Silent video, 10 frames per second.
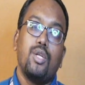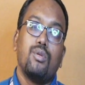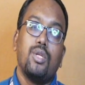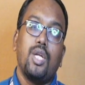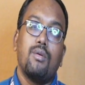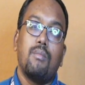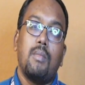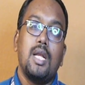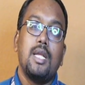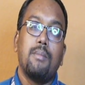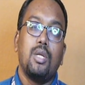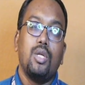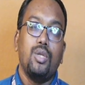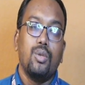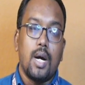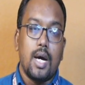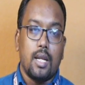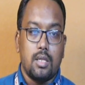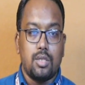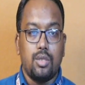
need multiple URLs.